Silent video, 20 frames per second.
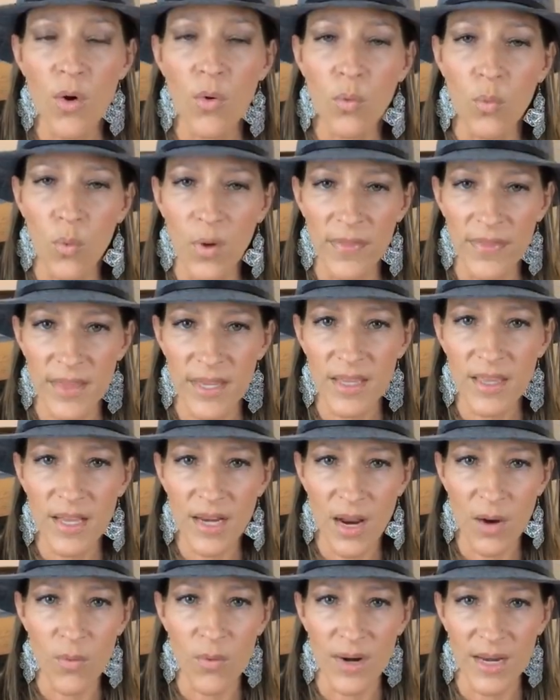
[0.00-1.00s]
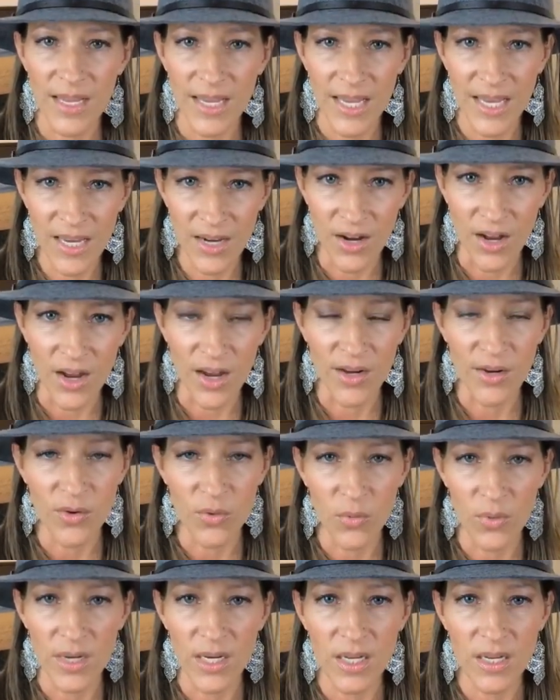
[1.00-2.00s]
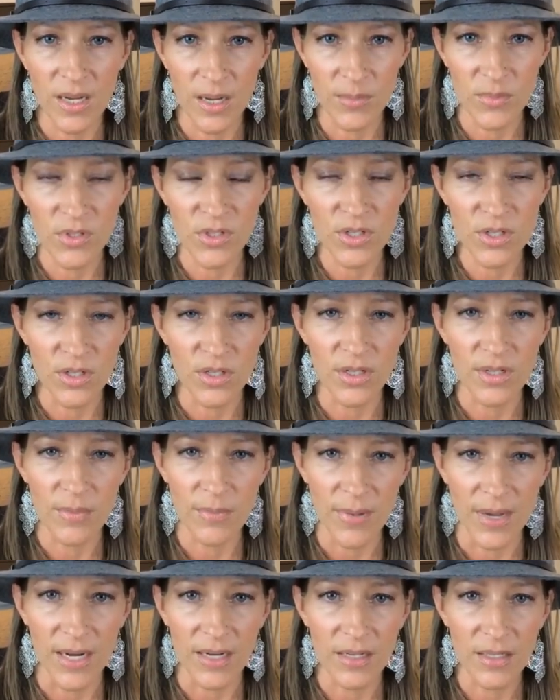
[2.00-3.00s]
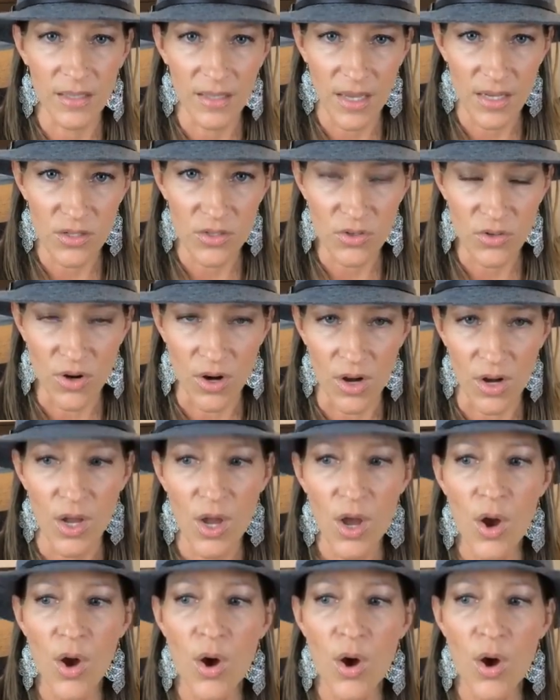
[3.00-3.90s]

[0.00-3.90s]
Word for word: One thing that I want to hit on when it comes to good and bad cholesterol,